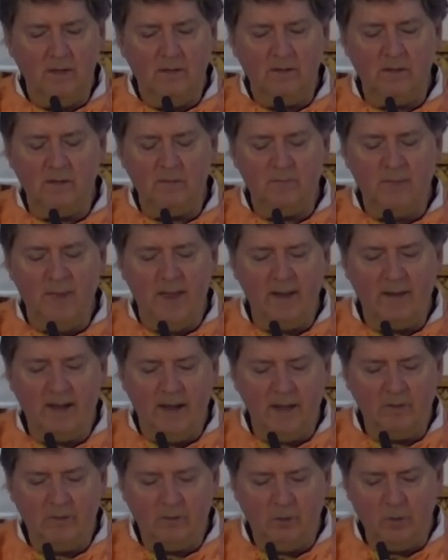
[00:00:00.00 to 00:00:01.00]
this man
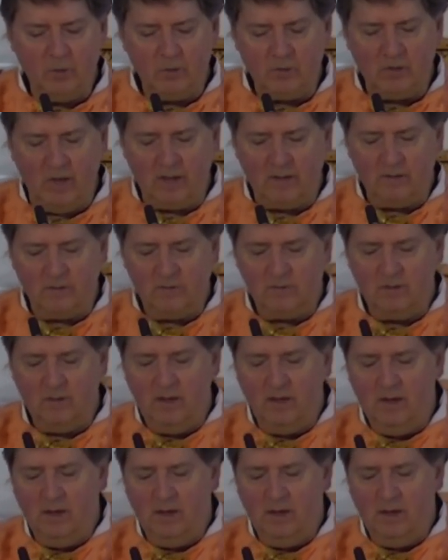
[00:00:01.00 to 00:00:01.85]
had two sons.